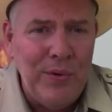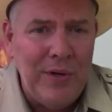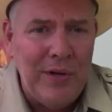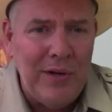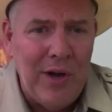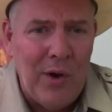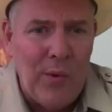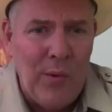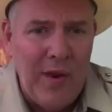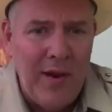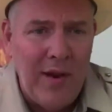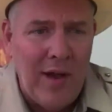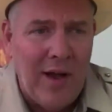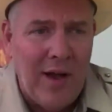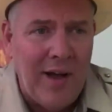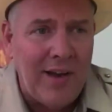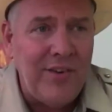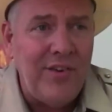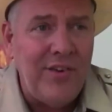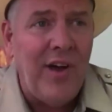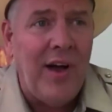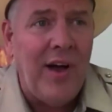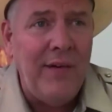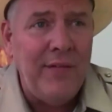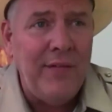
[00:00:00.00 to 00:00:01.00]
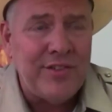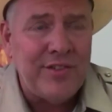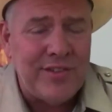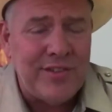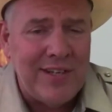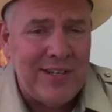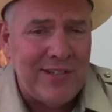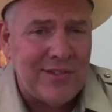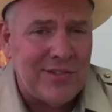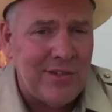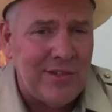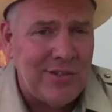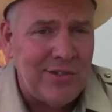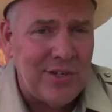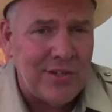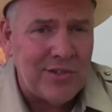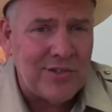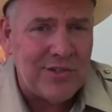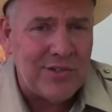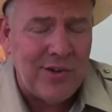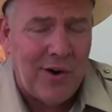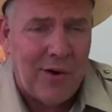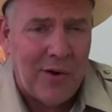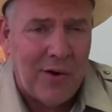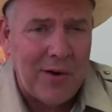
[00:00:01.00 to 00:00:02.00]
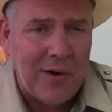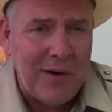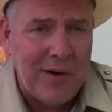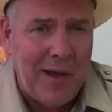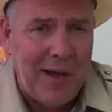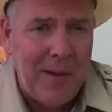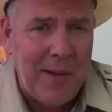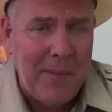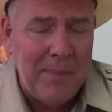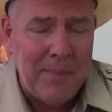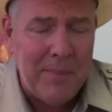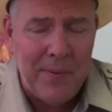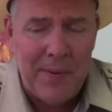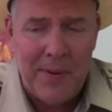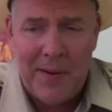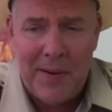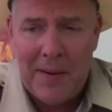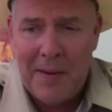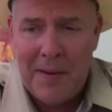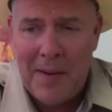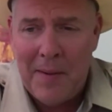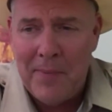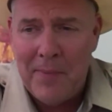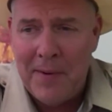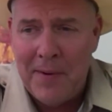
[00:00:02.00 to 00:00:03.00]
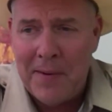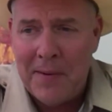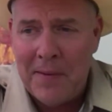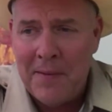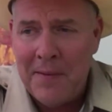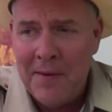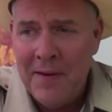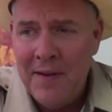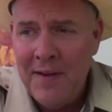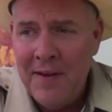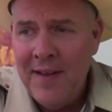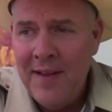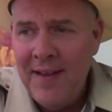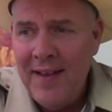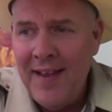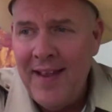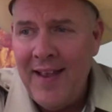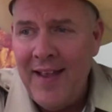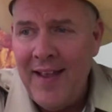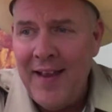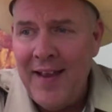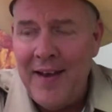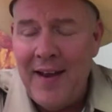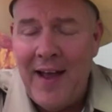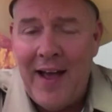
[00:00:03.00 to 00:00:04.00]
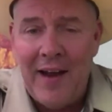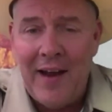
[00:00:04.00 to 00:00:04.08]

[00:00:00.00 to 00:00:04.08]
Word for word: You know, we uh, dove season just started up uh, up here, and yeah.